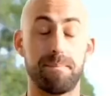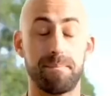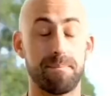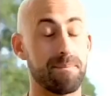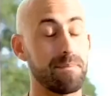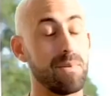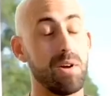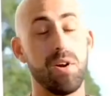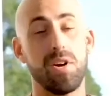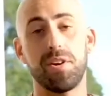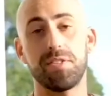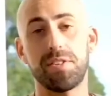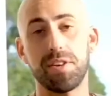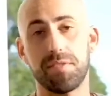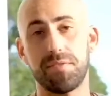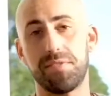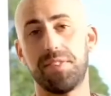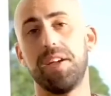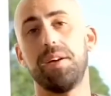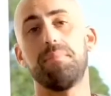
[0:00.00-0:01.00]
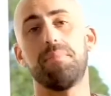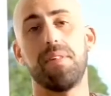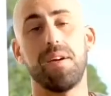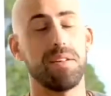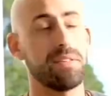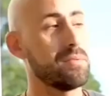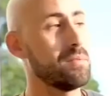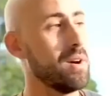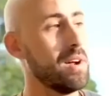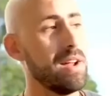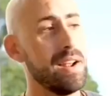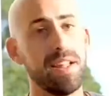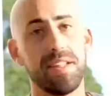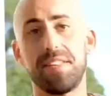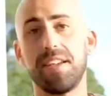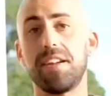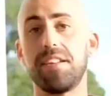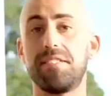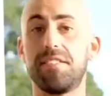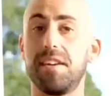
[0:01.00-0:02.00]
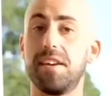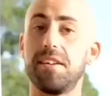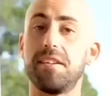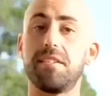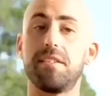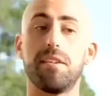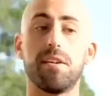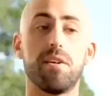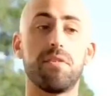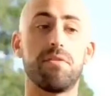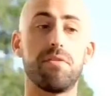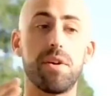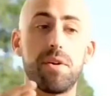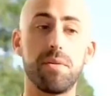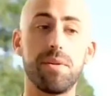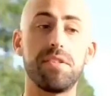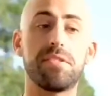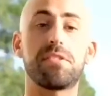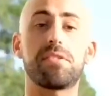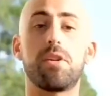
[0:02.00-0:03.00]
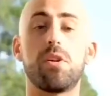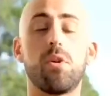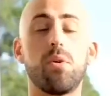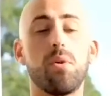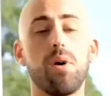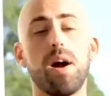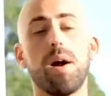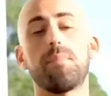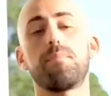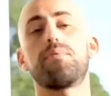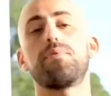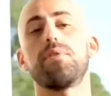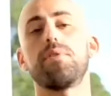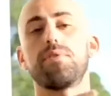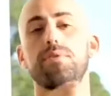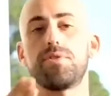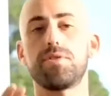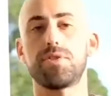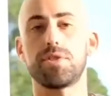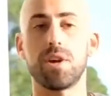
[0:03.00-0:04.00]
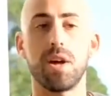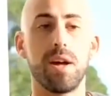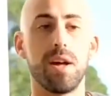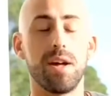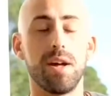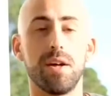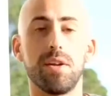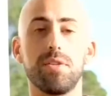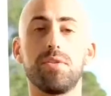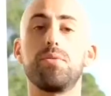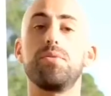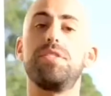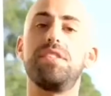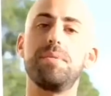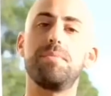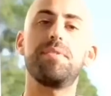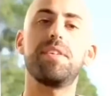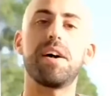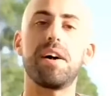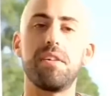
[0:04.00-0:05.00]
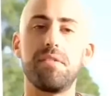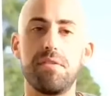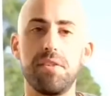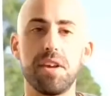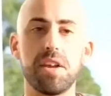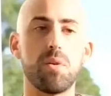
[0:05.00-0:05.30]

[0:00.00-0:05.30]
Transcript: a lot of depth as well, and I take a very slow approach to deep diving.